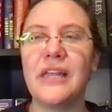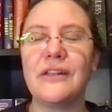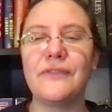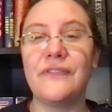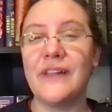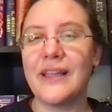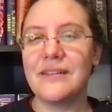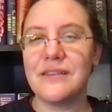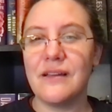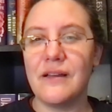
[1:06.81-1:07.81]

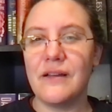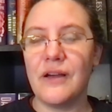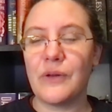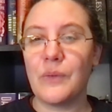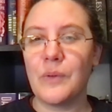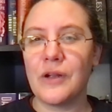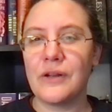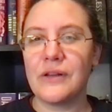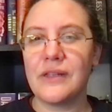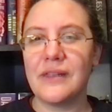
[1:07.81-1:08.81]
inflect on a
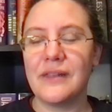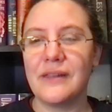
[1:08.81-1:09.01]
word